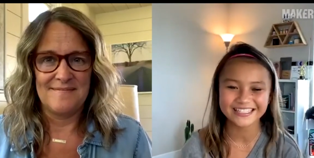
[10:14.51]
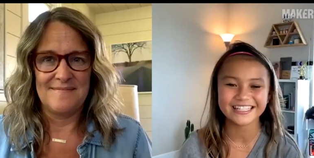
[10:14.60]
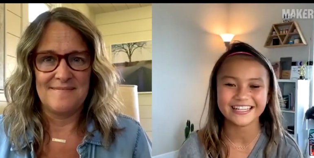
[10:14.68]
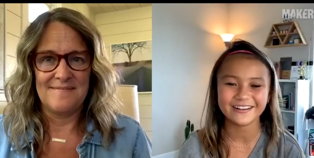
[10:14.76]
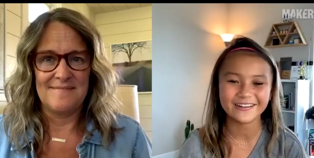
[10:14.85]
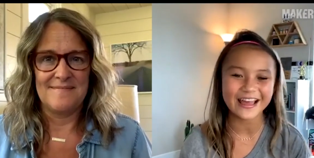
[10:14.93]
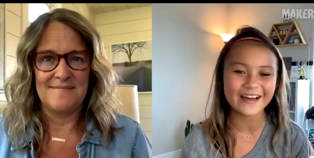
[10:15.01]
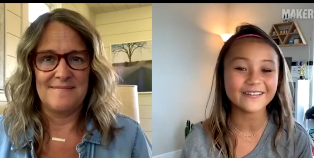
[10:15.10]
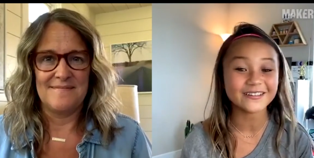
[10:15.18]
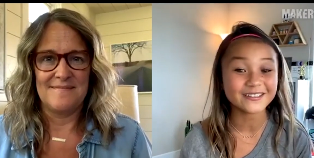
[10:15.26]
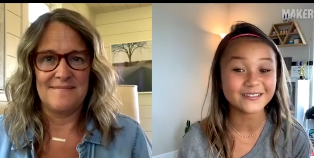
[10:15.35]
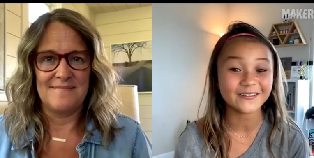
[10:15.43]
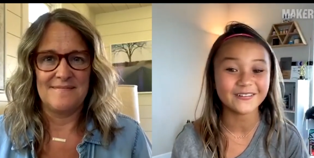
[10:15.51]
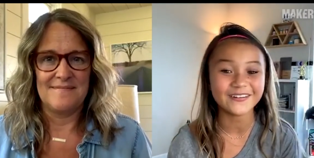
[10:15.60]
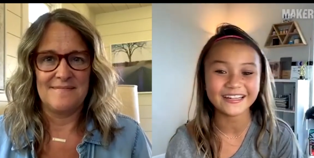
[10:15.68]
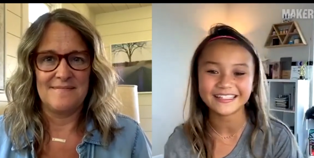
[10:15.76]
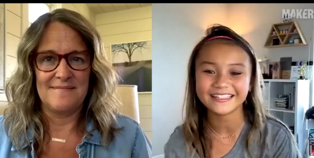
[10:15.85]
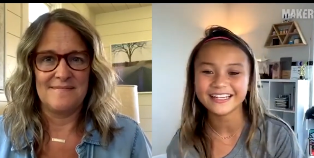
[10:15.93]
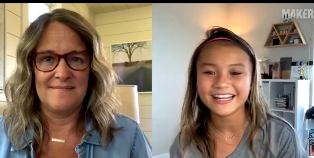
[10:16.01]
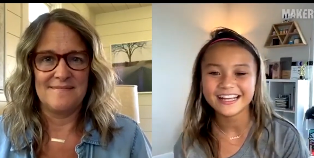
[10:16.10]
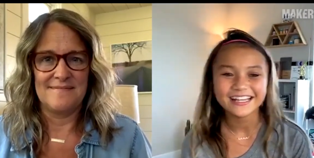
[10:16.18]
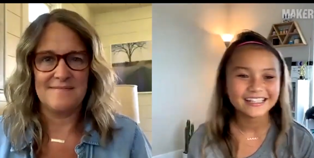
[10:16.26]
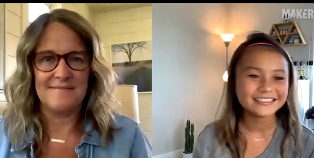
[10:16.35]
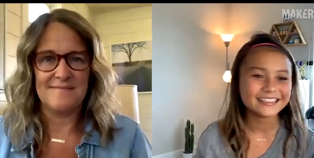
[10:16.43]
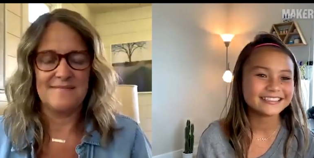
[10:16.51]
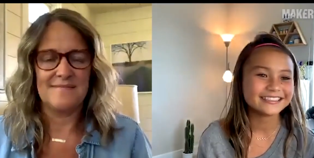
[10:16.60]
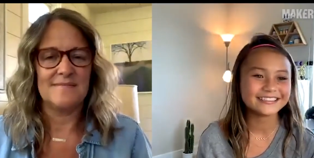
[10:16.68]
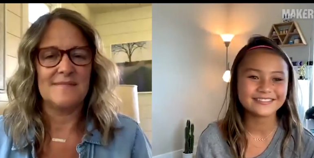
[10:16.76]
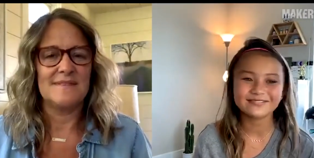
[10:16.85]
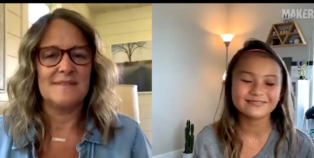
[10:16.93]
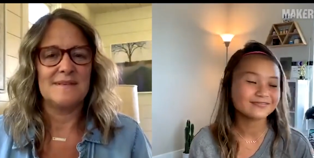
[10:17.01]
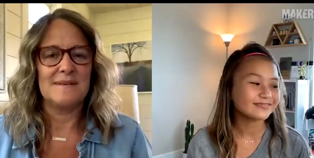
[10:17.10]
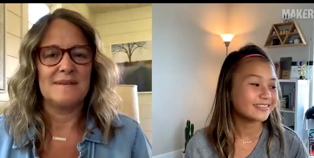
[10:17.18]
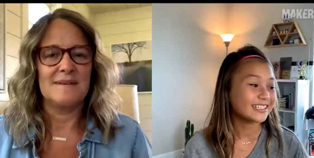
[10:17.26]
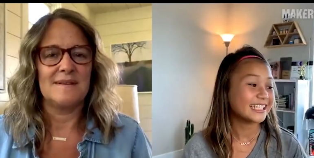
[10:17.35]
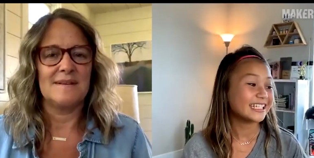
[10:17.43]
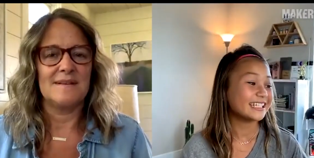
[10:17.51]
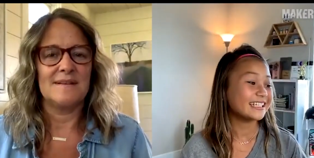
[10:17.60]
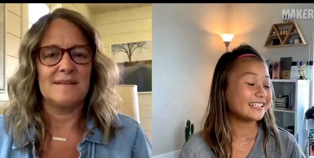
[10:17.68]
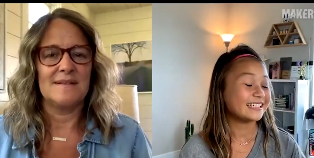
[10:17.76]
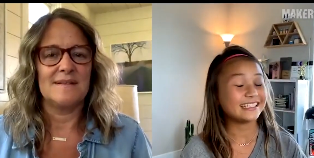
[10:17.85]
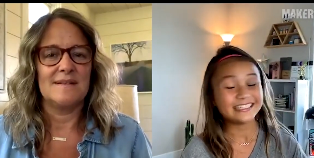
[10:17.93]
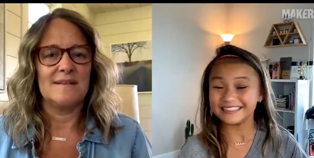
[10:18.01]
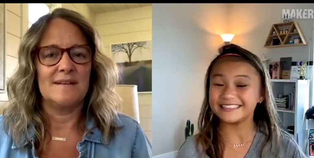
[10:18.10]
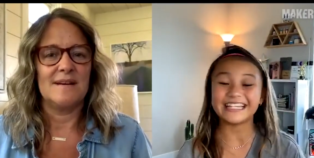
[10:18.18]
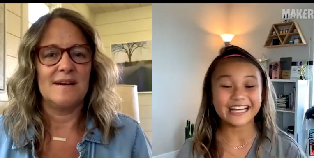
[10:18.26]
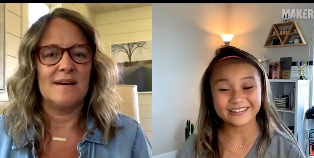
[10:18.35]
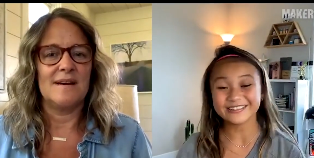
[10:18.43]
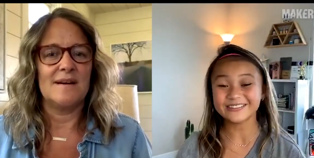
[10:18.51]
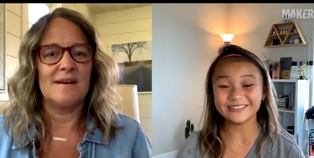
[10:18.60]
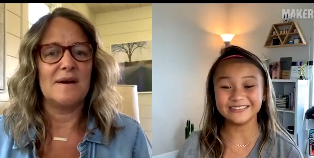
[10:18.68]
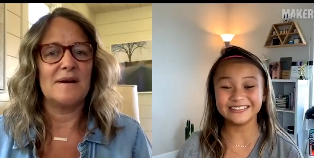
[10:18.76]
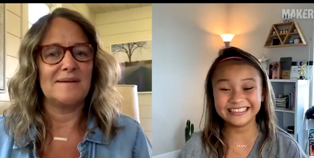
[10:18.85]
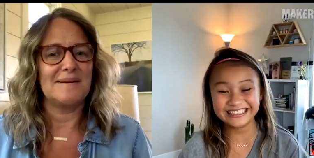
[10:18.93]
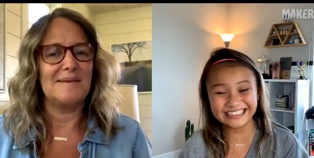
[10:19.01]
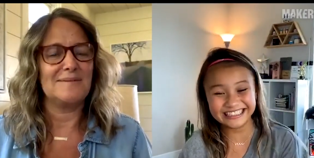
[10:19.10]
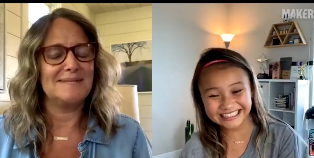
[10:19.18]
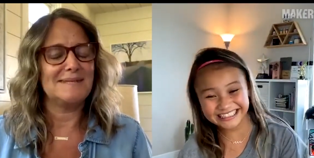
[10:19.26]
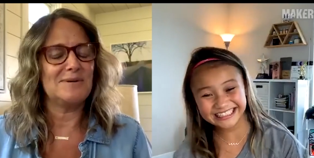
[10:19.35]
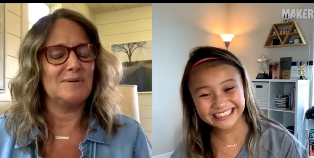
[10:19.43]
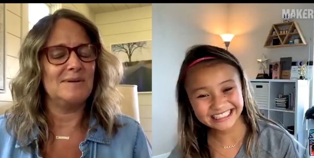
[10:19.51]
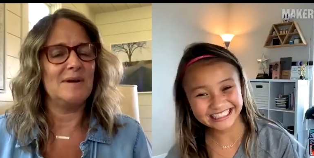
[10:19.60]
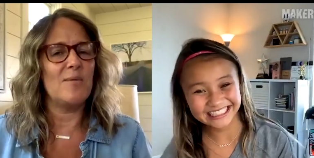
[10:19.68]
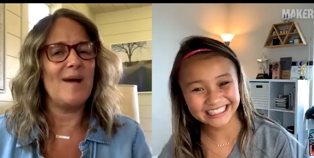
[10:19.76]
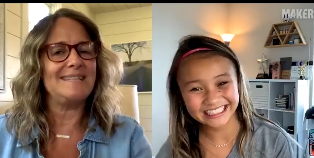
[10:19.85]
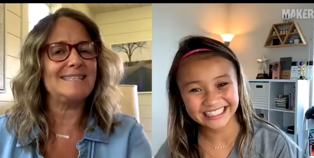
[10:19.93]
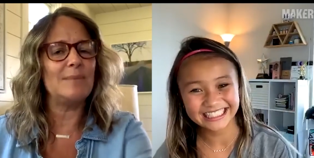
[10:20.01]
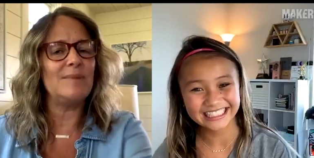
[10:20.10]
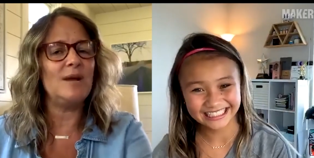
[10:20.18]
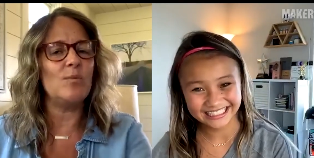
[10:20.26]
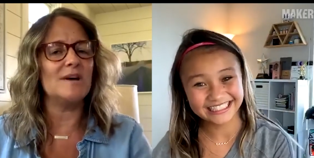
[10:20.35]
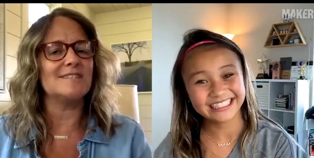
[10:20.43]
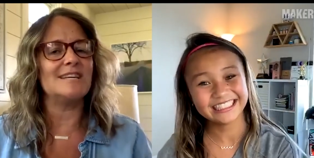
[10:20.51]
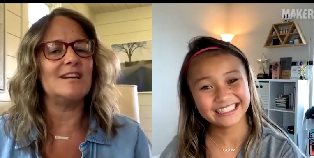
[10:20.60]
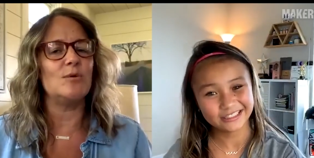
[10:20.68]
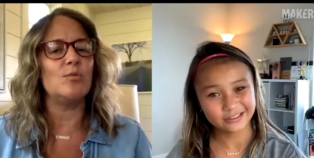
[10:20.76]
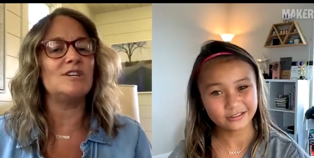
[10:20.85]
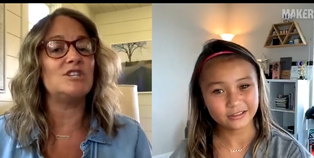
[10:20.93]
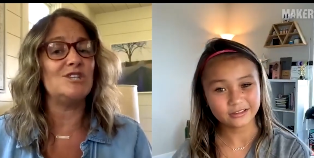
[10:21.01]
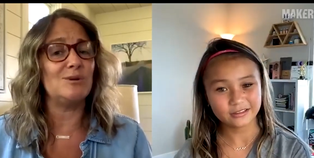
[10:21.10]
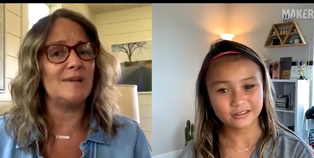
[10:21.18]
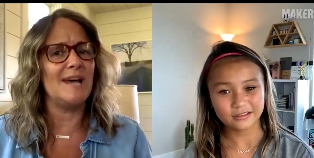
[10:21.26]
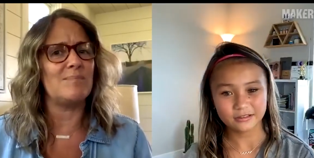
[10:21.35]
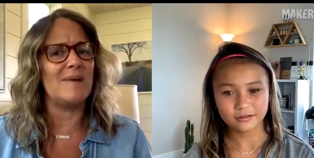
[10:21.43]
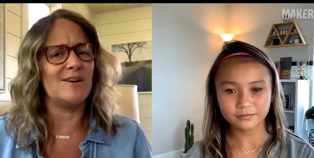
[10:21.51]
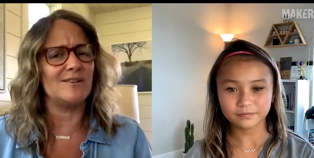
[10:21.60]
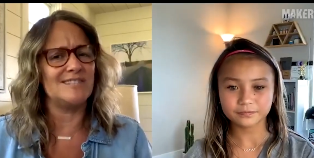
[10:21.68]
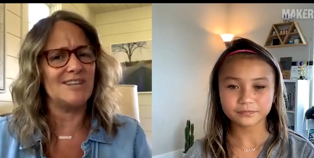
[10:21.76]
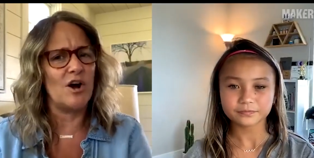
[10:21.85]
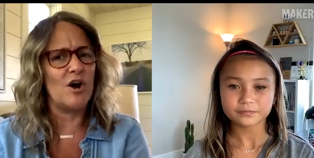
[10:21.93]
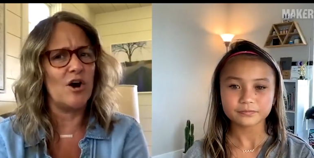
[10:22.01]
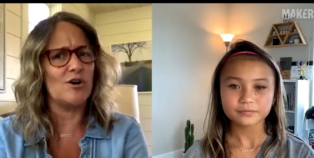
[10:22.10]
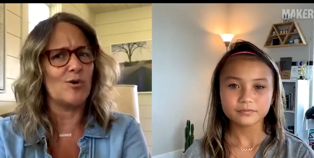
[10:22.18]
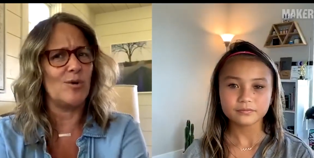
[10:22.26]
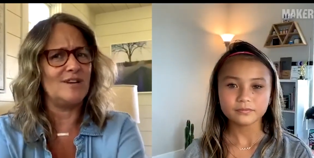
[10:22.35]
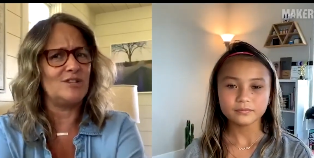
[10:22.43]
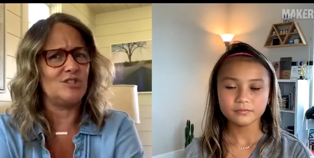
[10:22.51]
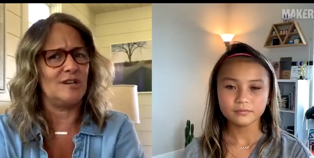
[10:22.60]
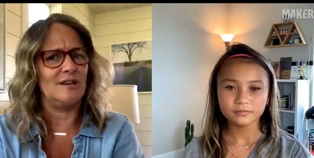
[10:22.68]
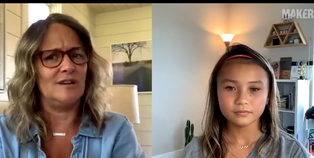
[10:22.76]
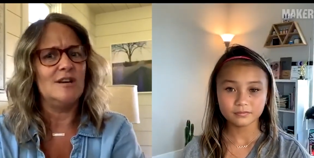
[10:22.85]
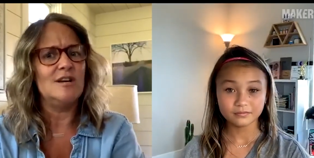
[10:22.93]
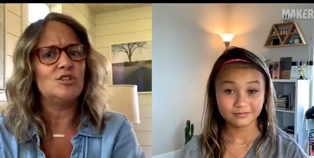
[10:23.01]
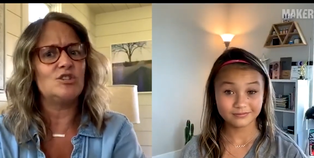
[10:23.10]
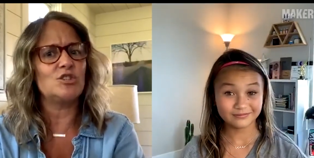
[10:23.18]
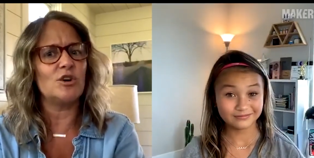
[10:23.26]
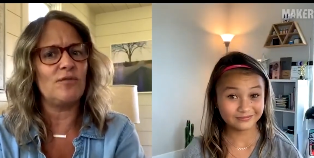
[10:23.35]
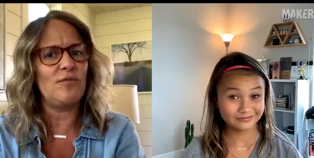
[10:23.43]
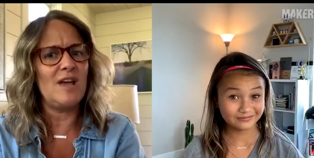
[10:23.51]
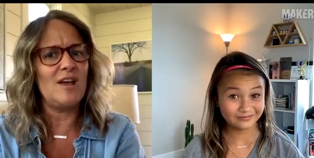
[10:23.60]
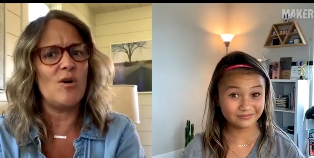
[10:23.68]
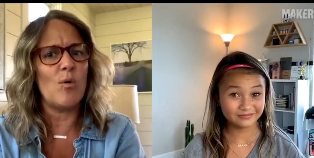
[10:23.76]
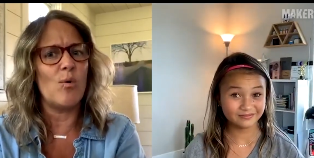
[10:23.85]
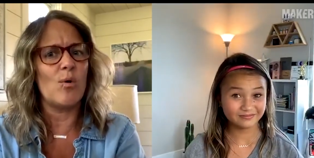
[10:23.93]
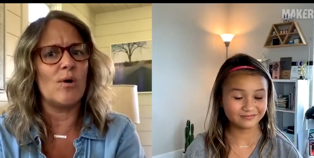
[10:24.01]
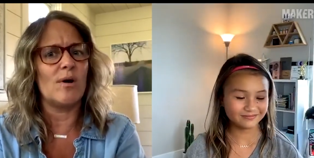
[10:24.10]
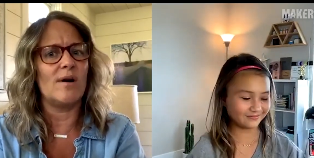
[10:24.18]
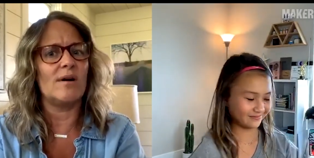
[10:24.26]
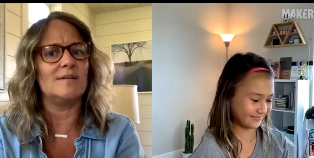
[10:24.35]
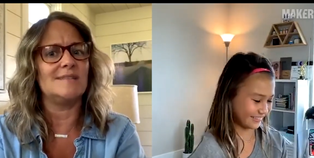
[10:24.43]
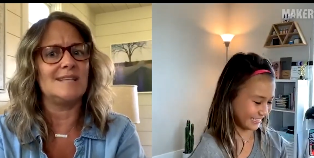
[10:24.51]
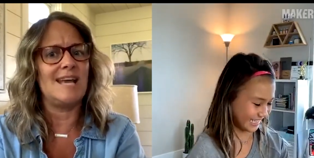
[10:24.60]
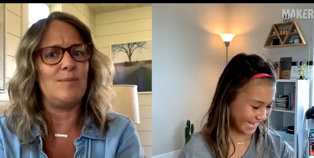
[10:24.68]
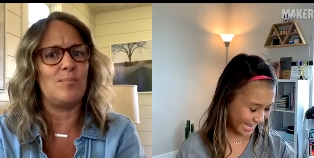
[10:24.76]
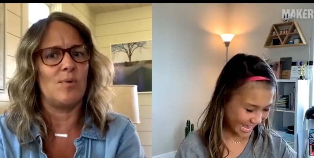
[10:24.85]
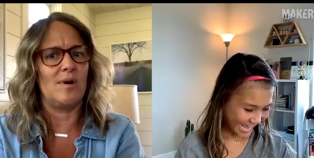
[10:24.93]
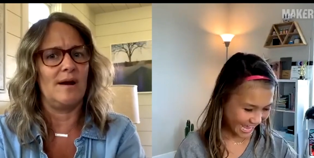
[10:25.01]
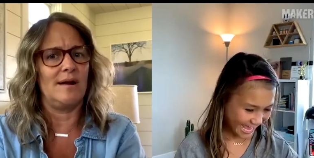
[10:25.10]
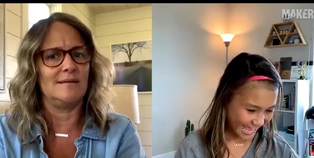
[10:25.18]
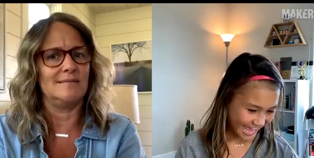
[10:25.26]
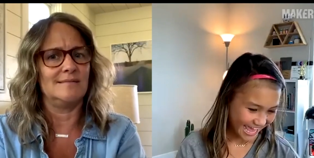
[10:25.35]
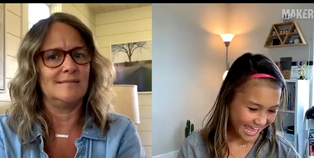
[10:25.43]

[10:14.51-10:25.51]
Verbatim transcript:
Speaker 1: you know. That was cool. And just, yeah, it was cool. Cool. Oh, wait,
Speaker 2: somebody wants to know, which do you like better? This is a hard question. Surfing or skateboarding?